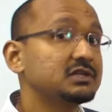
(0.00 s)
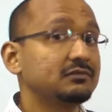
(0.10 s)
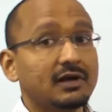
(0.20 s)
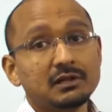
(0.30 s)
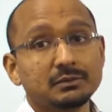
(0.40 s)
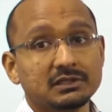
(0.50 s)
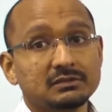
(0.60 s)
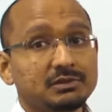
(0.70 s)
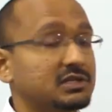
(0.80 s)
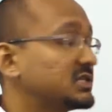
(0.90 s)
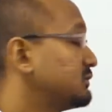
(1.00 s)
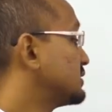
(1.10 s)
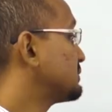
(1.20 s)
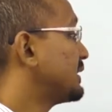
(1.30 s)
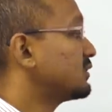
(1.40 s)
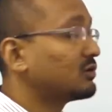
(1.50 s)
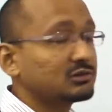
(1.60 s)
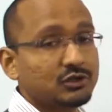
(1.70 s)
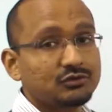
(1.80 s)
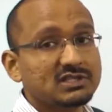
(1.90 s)
for development, because when you spend
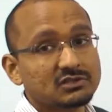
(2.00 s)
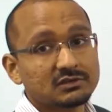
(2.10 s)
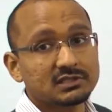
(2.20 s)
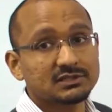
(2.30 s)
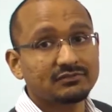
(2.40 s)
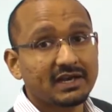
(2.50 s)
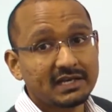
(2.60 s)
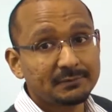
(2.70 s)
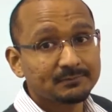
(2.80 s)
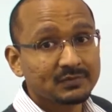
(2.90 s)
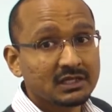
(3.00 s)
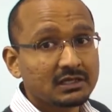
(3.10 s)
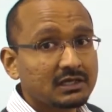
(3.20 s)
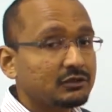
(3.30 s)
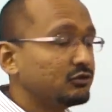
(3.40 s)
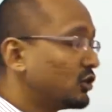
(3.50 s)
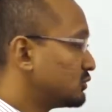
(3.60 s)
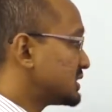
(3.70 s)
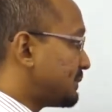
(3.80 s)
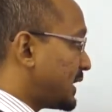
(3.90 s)
all your resources fighting, you
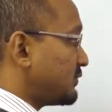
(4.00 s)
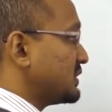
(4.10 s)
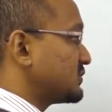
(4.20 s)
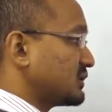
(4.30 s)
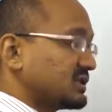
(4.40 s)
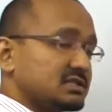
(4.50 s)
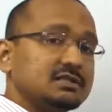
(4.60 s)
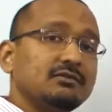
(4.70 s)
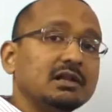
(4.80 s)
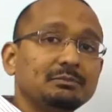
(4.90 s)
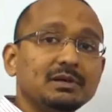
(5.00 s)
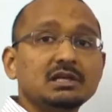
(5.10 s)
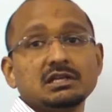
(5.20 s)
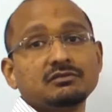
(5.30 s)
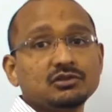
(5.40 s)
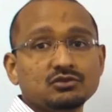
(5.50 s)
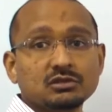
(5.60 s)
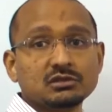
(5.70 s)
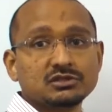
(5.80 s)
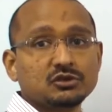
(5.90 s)
don't spend resources developing
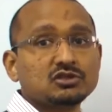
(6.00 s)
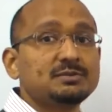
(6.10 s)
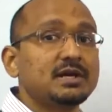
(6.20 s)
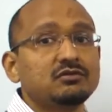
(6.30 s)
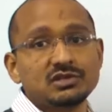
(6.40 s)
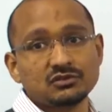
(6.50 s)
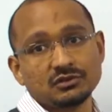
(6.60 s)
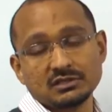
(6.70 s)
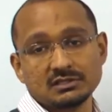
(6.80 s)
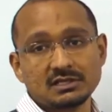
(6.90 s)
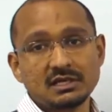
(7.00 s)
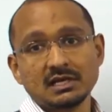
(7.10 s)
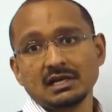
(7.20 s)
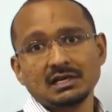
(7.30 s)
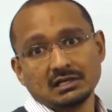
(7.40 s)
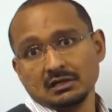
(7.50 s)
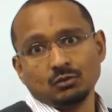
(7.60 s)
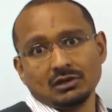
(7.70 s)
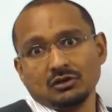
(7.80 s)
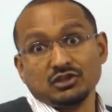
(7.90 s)
individuals, you don't spend resources,
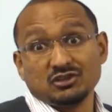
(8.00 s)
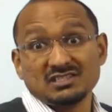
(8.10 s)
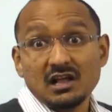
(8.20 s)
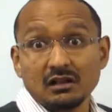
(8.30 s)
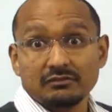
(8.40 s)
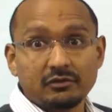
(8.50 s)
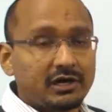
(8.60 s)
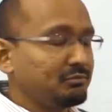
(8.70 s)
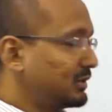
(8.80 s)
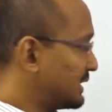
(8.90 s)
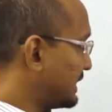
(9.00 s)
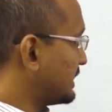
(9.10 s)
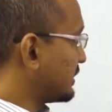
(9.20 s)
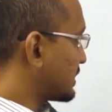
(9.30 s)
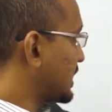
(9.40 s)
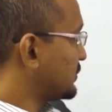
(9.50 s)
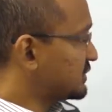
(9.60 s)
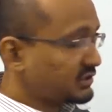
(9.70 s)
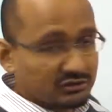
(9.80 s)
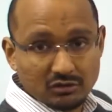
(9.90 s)
well, on yourself, right? Building your
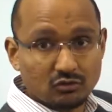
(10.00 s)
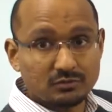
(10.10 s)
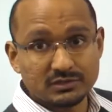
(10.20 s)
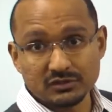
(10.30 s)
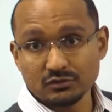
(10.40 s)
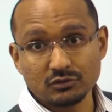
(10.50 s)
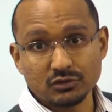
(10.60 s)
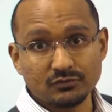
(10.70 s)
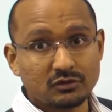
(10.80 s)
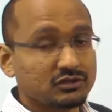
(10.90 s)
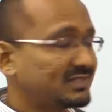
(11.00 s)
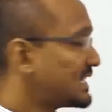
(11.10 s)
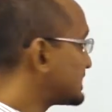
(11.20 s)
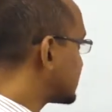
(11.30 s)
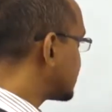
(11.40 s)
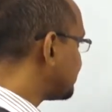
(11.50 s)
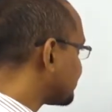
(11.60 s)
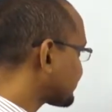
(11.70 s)
countries and your homes and so on and so forth. So that's